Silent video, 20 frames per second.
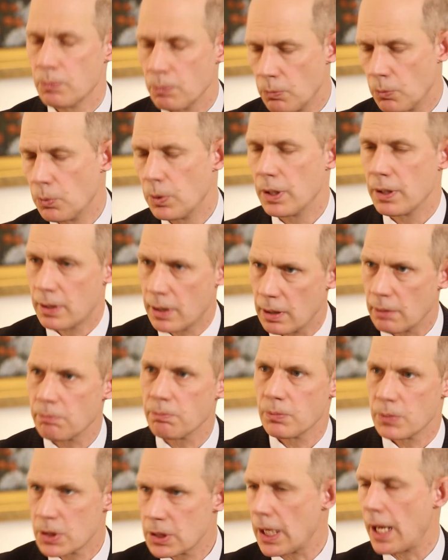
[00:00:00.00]
with
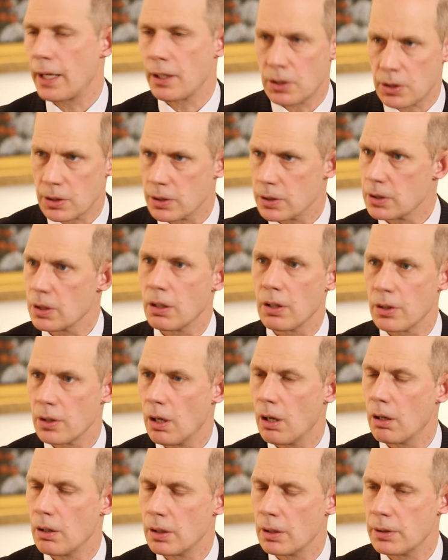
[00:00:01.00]
sanctions
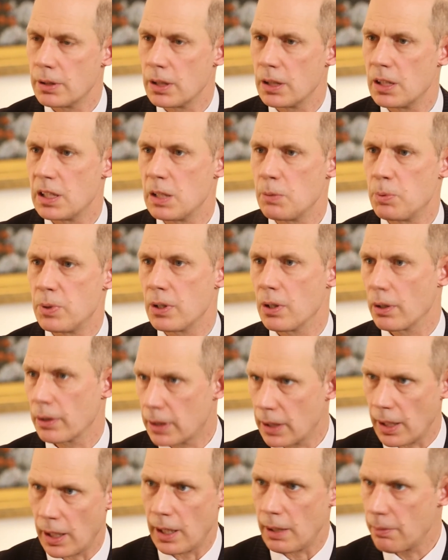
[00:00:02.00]
on the
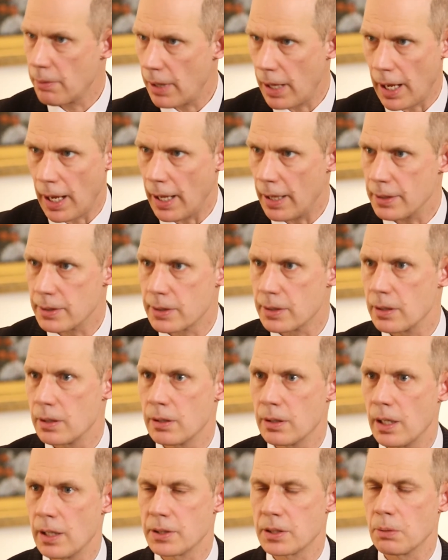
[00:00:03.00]
DPRK as
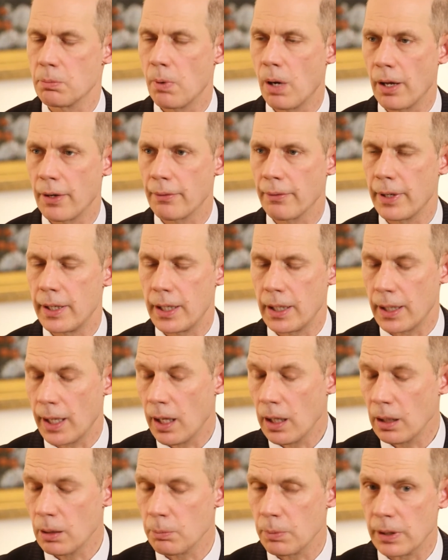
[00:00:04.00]
the moderating
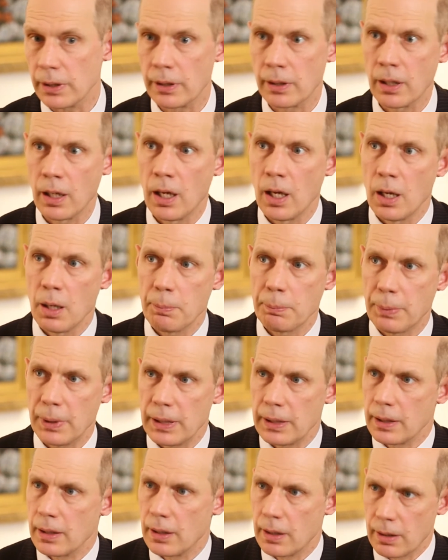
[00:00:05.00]
element.
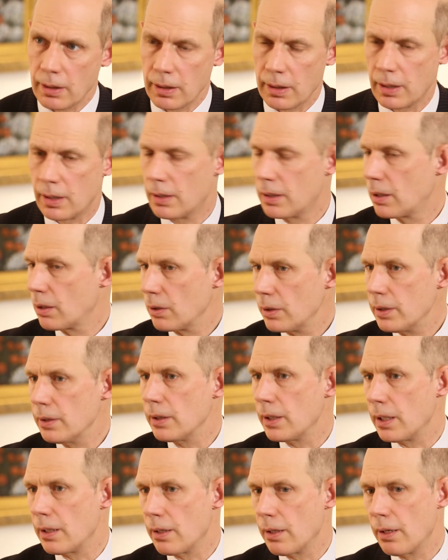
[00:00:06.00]
But
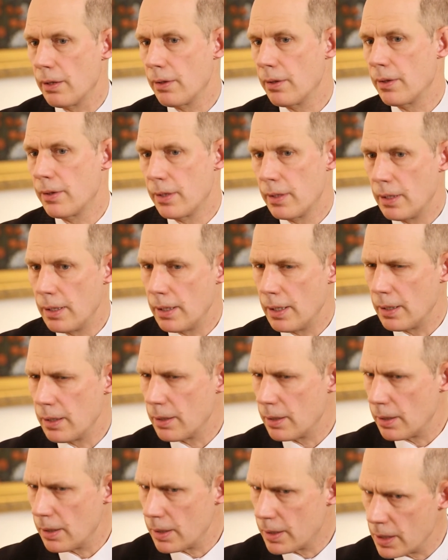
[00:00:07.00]
clearly,
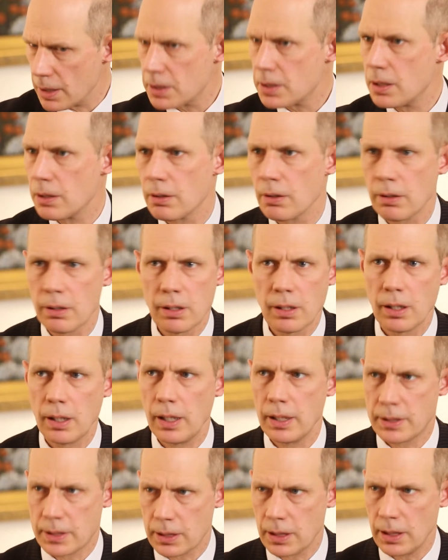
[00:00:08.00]
this year,
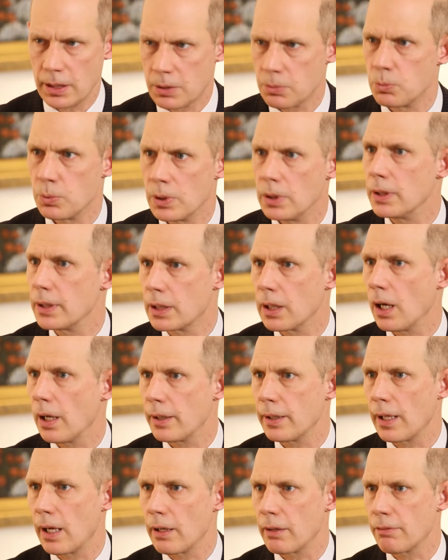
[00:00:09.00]
it's really
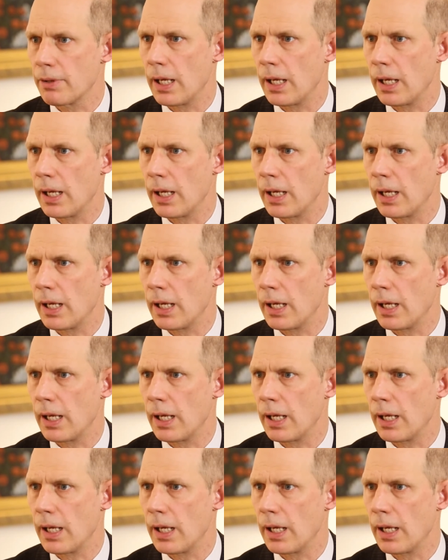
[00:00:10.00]
gotten out of